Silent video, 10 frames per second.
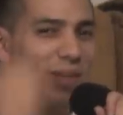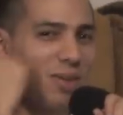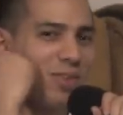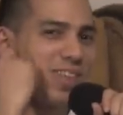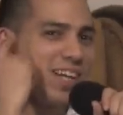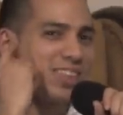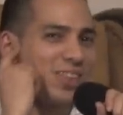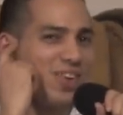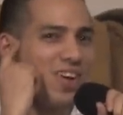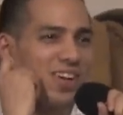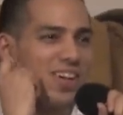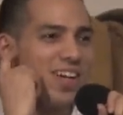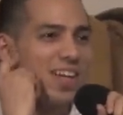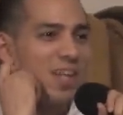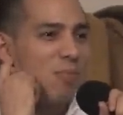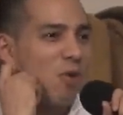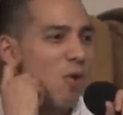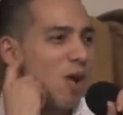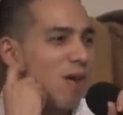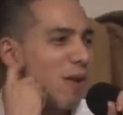I'm like, what the hell's going on? They're more
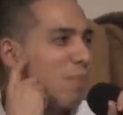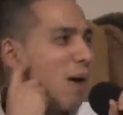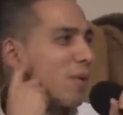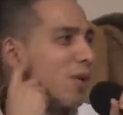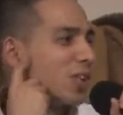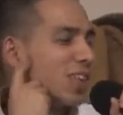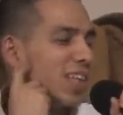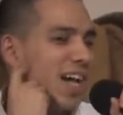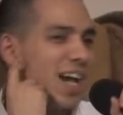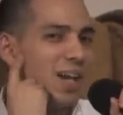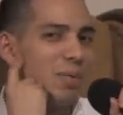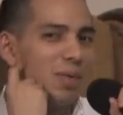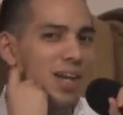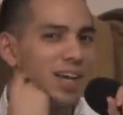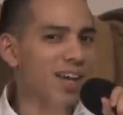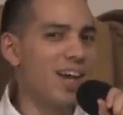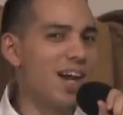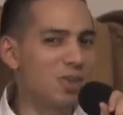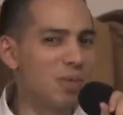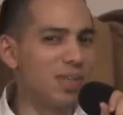aware of hip hop culture than I am. I'm like, yeah.
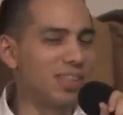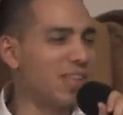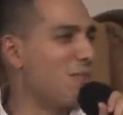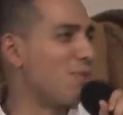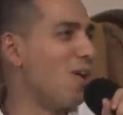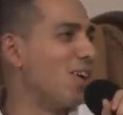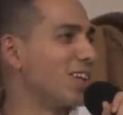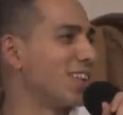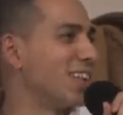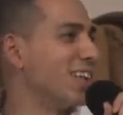I grew well, up in the South Bronx.